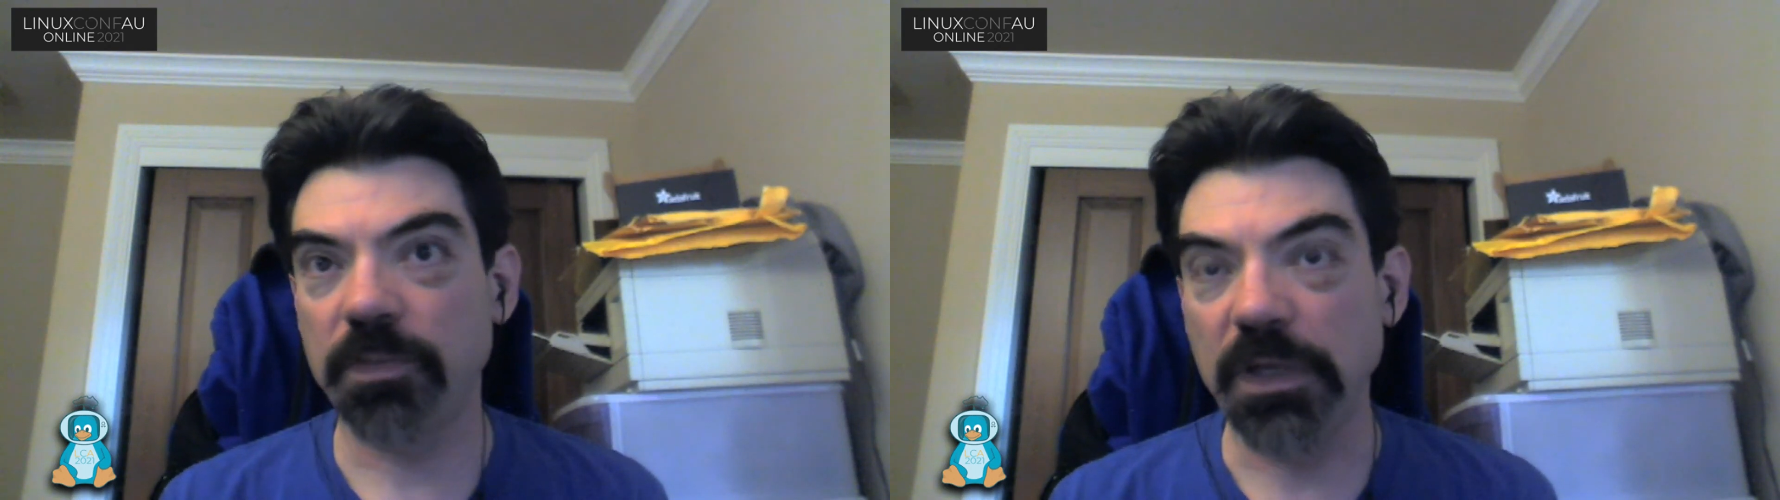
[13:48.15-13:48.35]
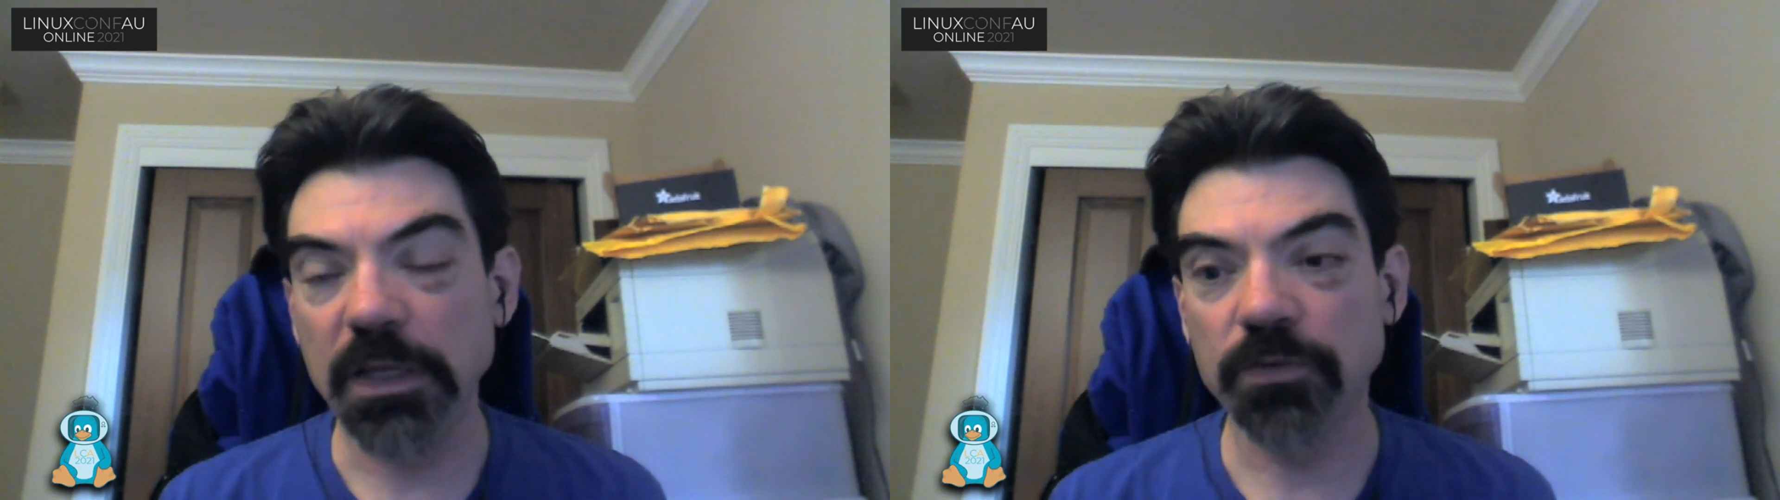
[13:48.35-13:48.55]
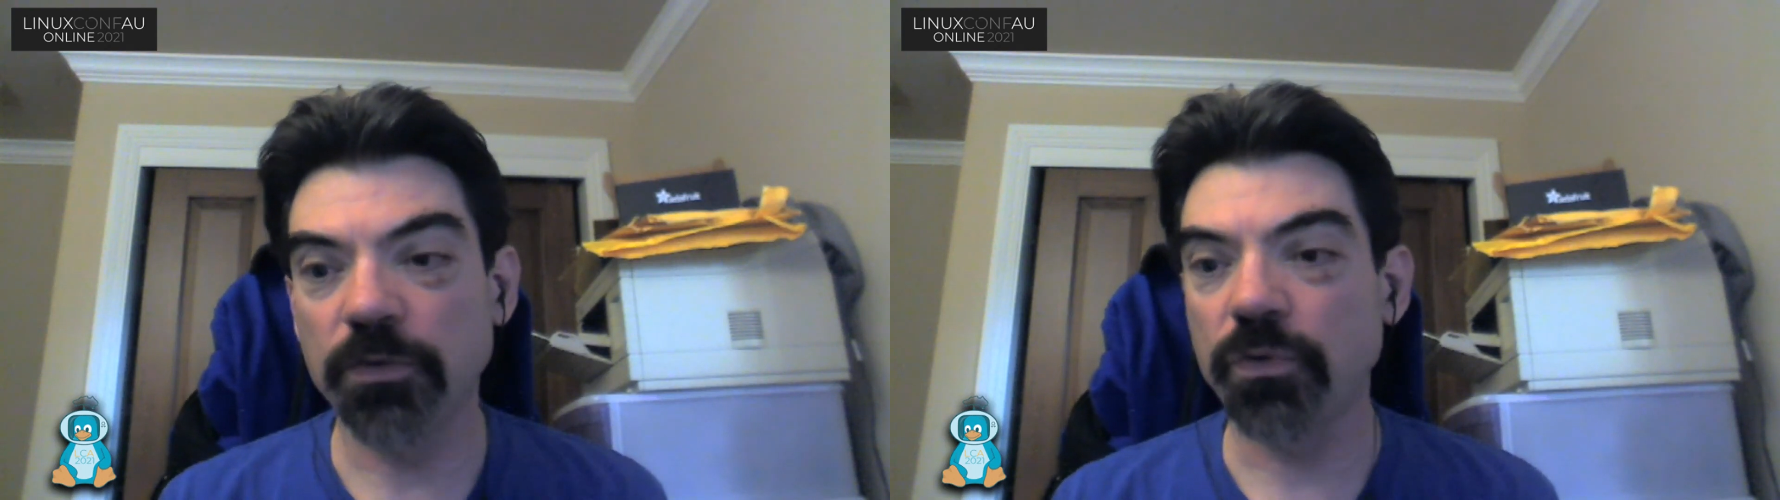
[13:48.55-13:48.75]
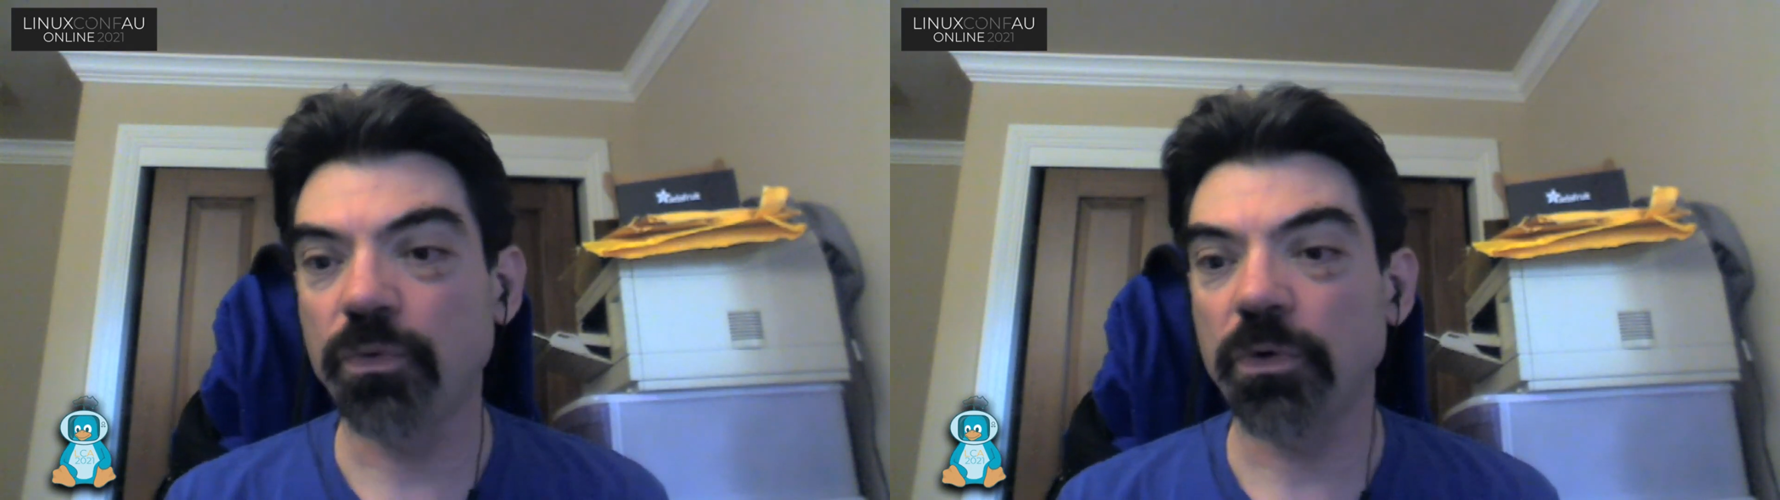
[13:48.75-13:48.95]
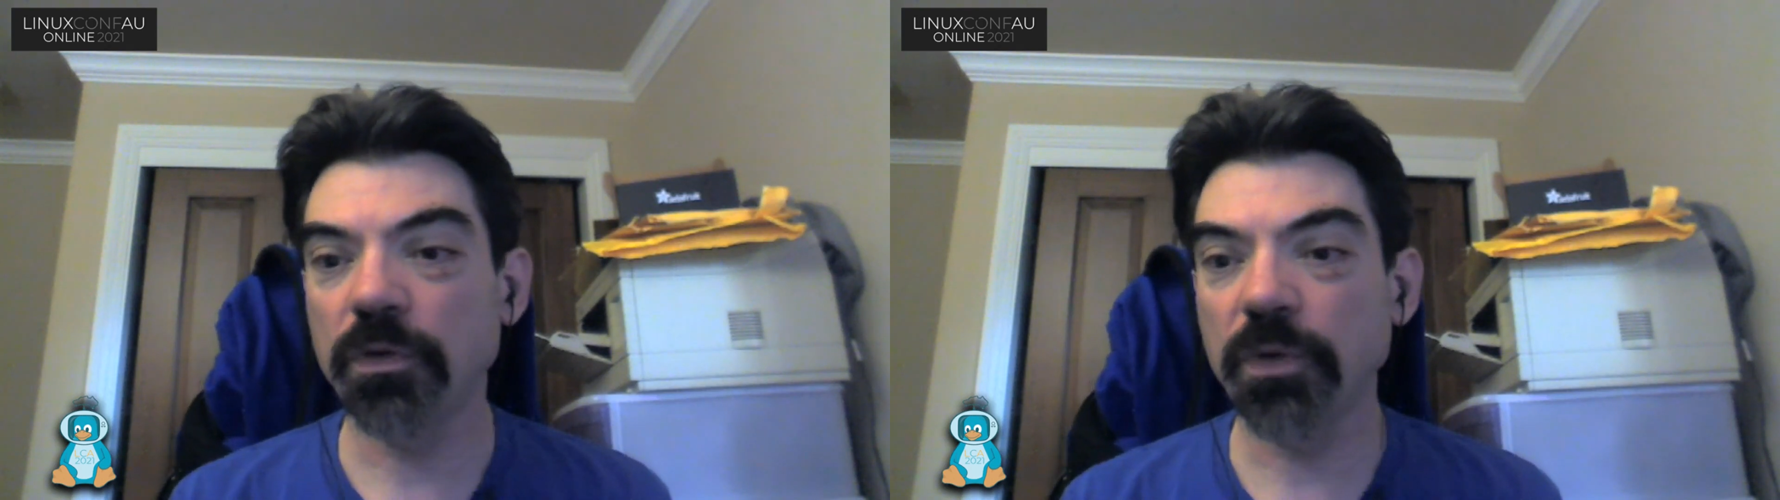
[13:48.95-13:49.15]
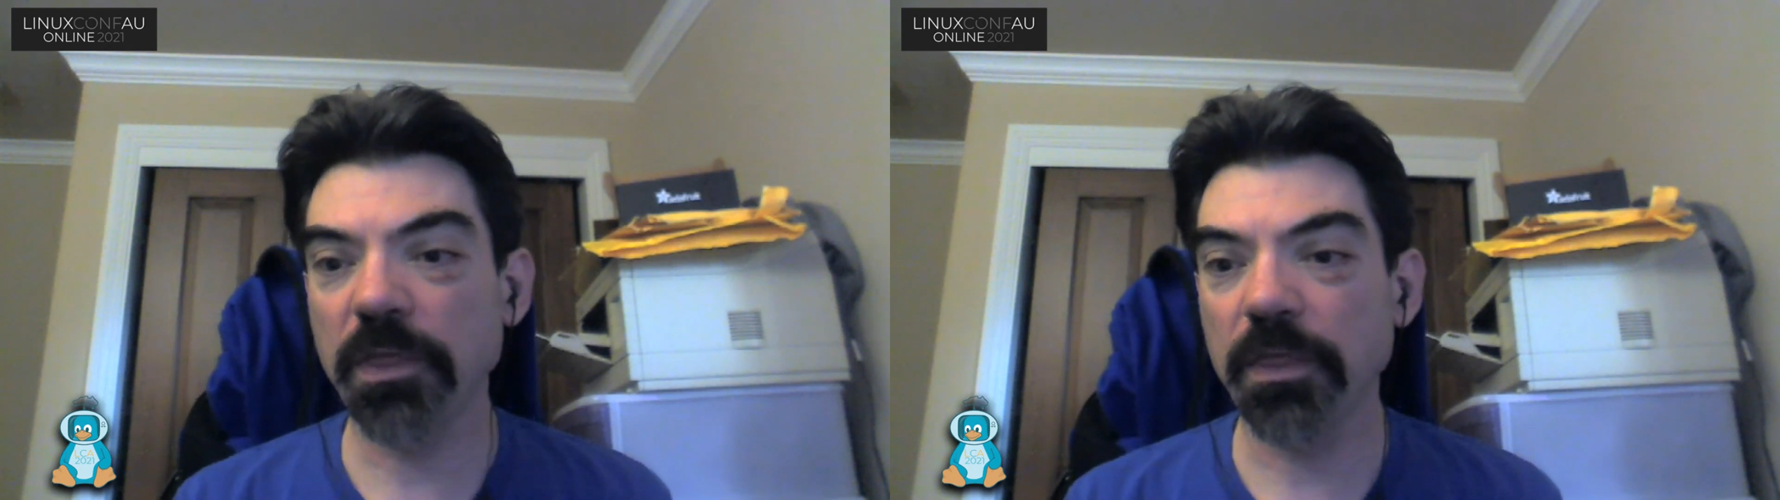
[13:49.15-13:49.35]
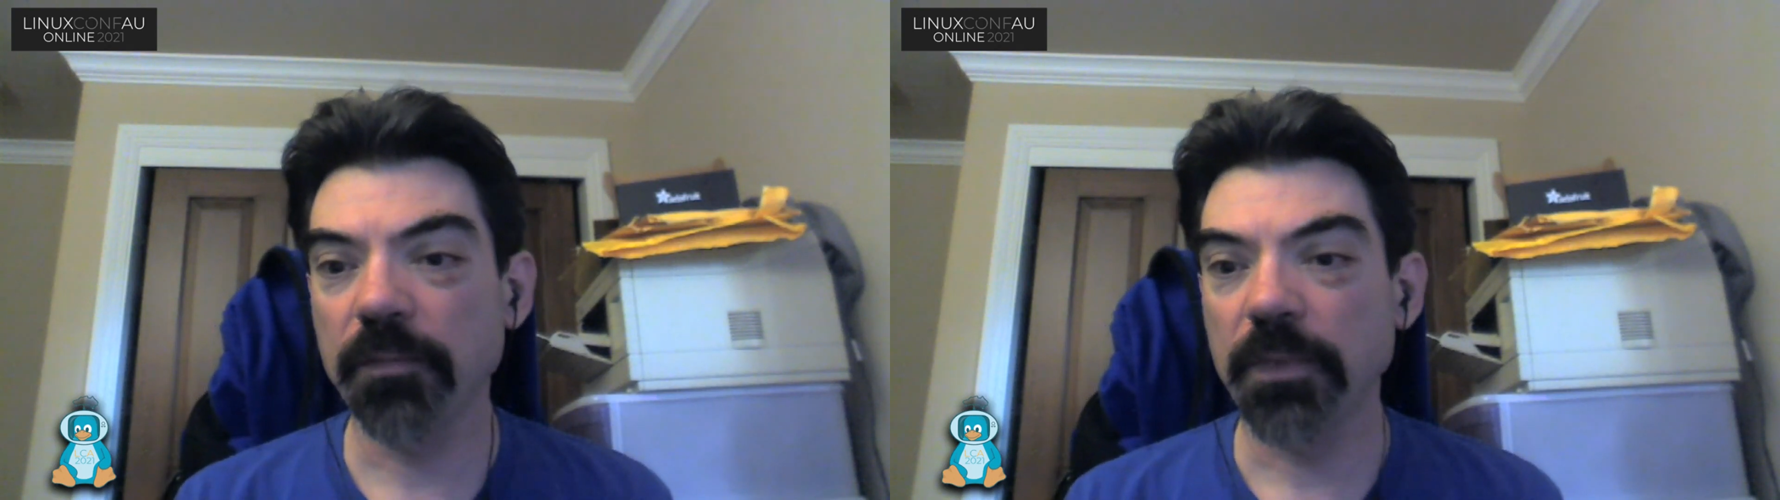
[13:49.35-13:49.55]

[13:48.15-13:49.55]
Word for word: easier to work with.